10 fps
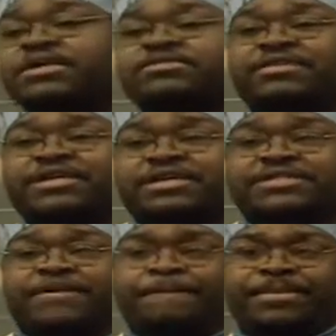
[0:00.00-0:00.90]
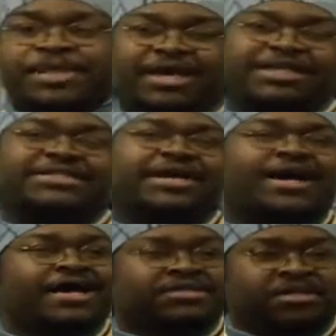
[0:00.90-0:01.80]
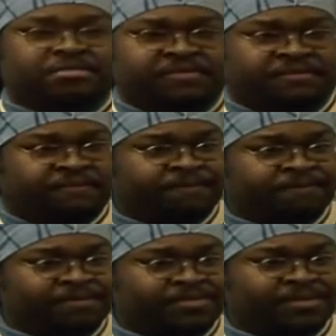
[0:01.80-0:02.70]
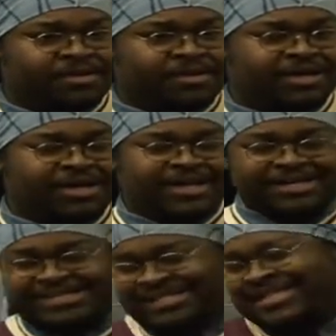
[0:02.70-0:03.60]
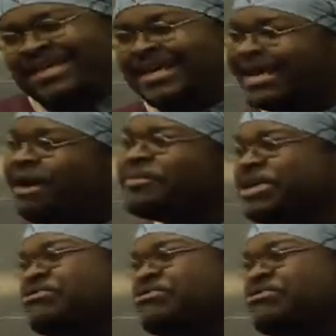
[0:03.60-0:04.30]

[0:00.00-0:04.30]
mental is, at least I got something. Shit, I mean,